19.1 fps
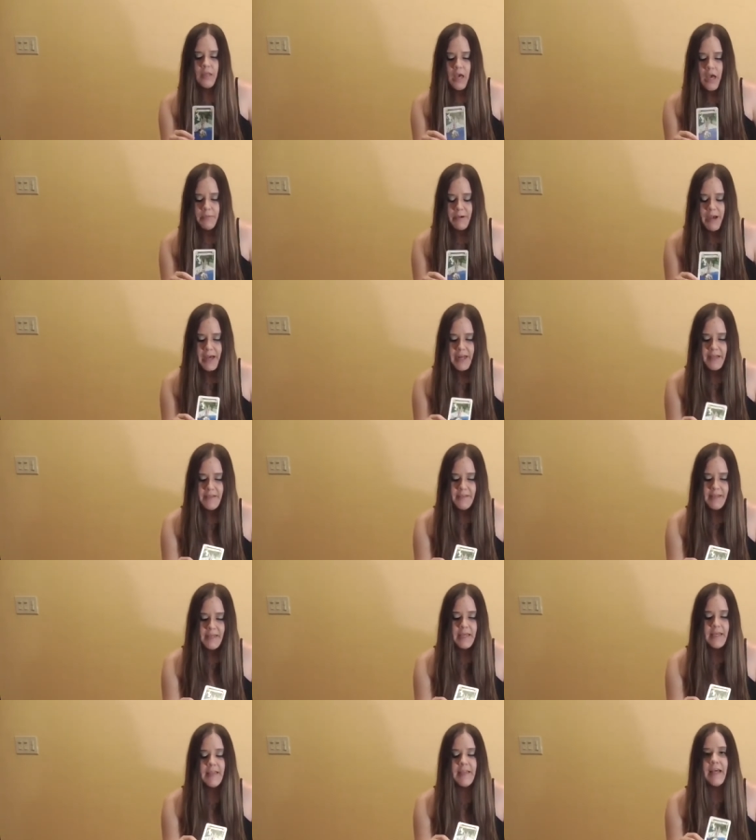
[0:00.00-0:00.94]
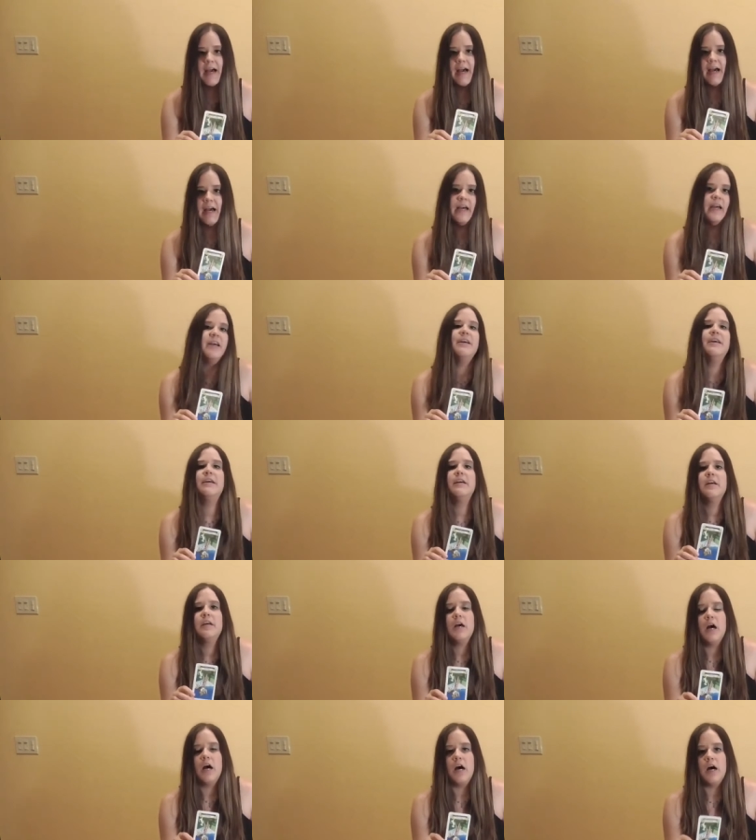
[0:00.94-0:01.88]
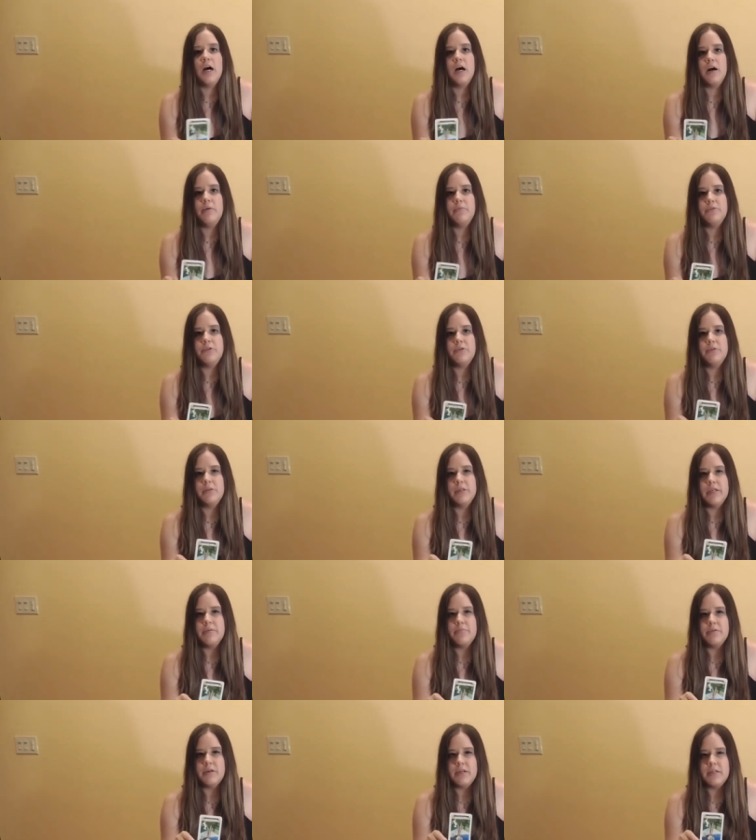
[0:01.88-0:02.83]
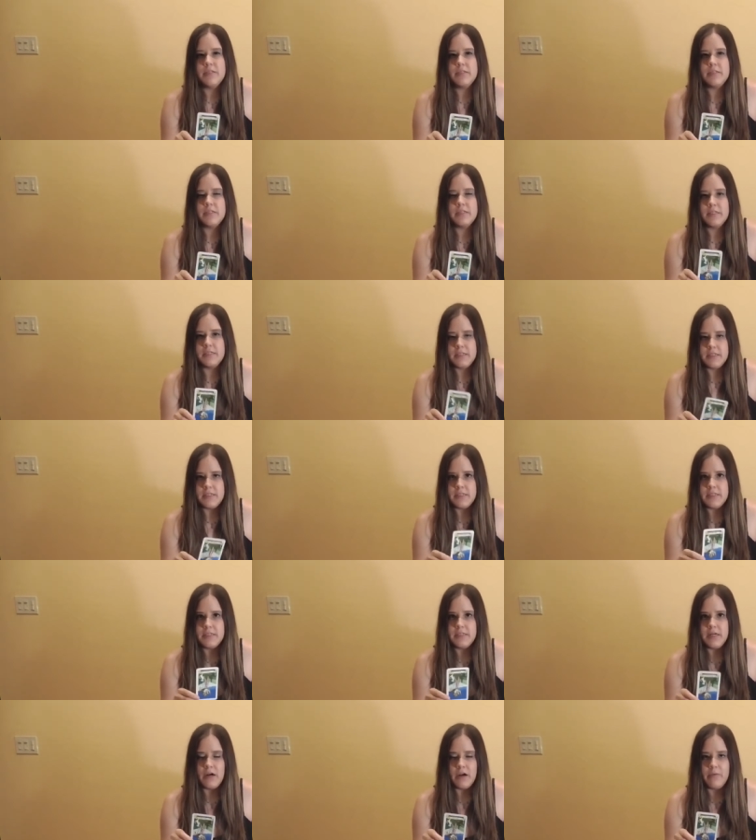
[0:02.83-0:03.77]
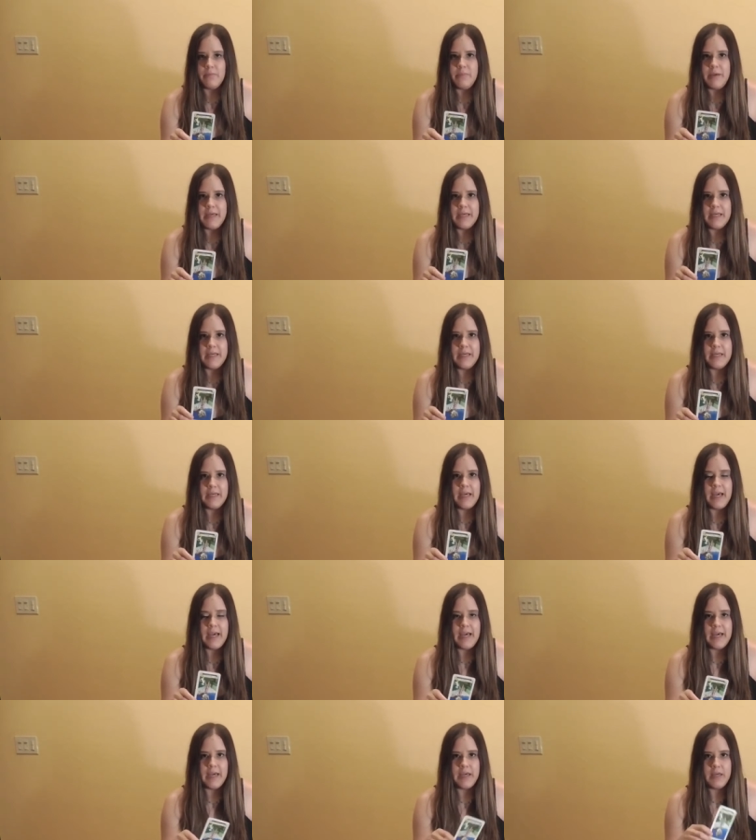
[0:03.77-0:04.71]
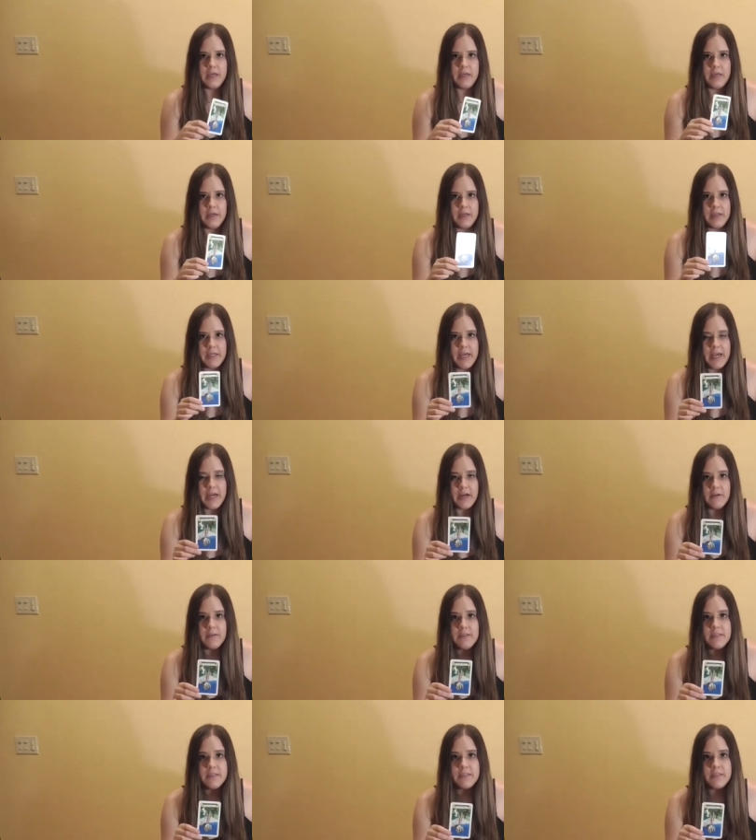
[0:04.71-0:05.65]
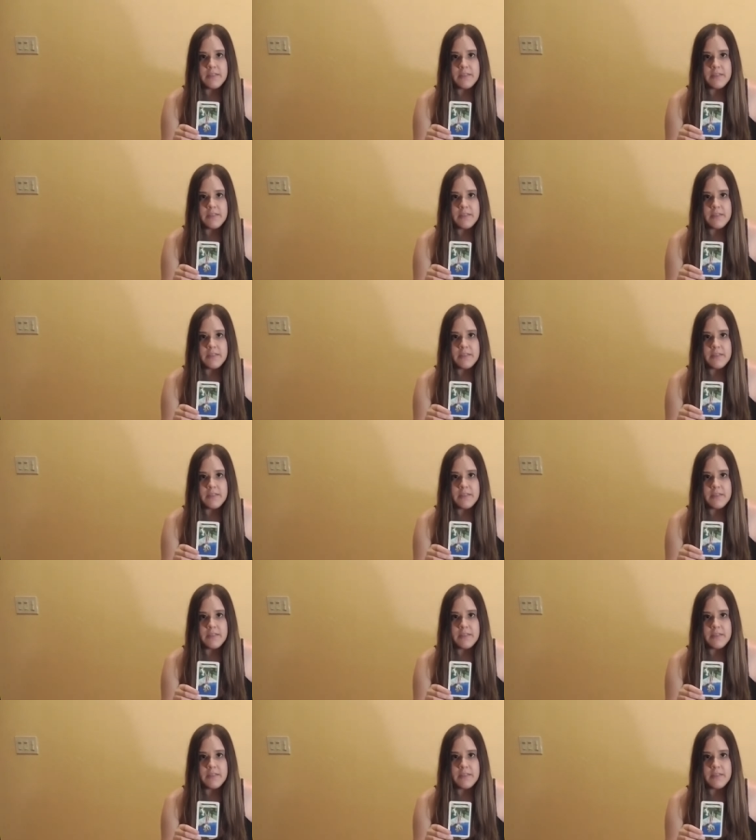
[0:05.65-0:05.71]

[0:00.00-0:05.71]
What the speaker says: I'm kind of thinking that you Libras are making a careless